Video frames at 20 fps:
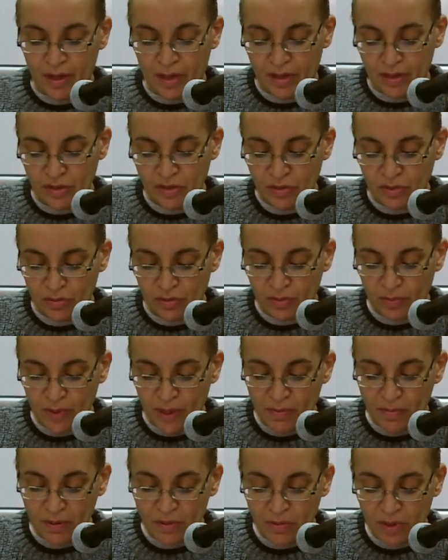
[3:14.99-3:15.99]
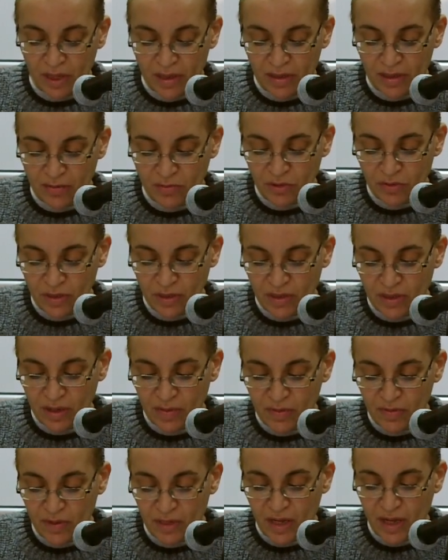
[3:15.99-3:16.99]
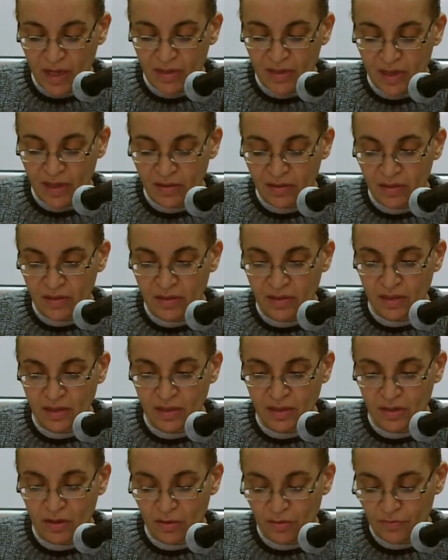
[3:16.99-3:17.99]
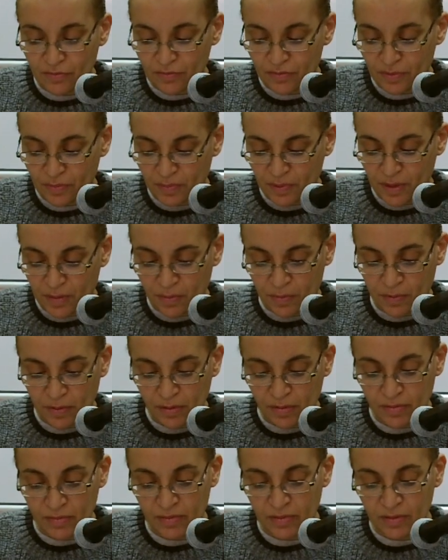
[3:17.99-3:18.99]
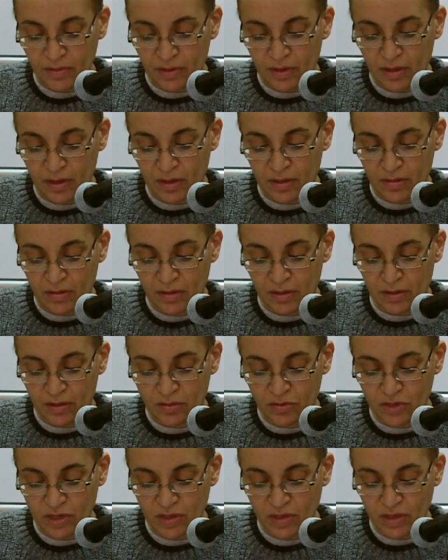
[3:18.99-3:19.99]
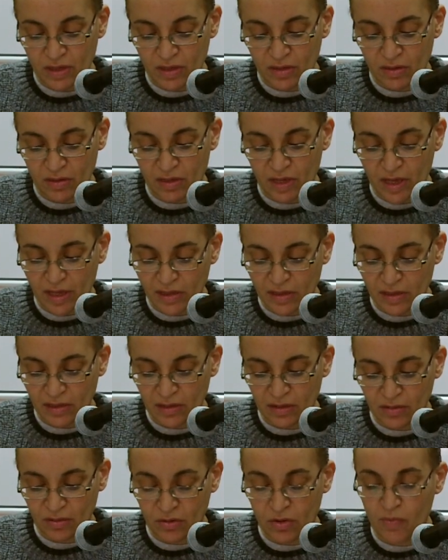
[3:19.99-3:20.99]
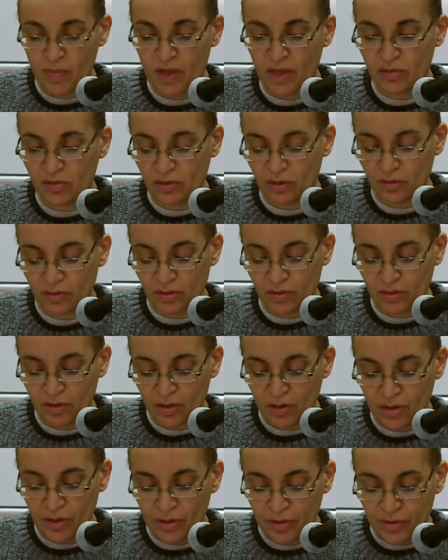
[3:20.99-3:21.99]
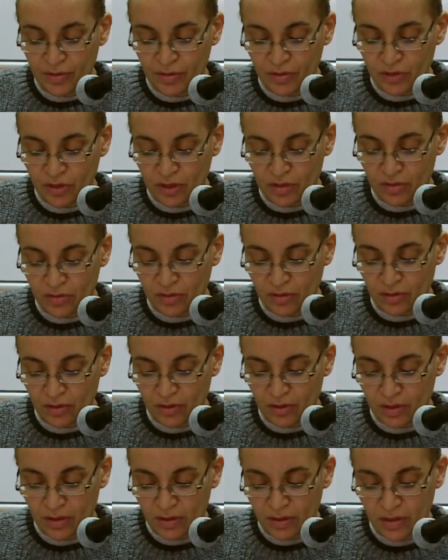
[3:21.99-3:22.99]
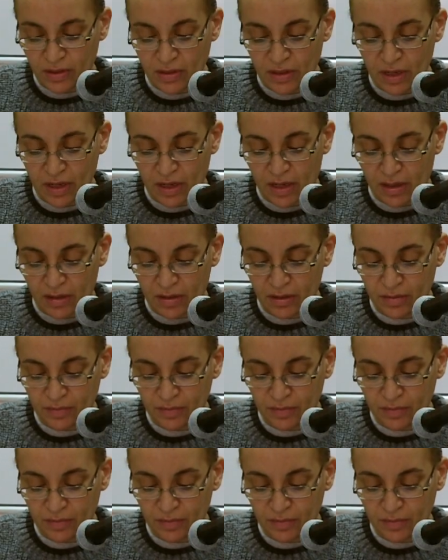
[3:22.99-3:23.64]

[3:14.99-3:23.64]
So the paper will attempt to examine the identities of the people and translate the text and comment on the general style.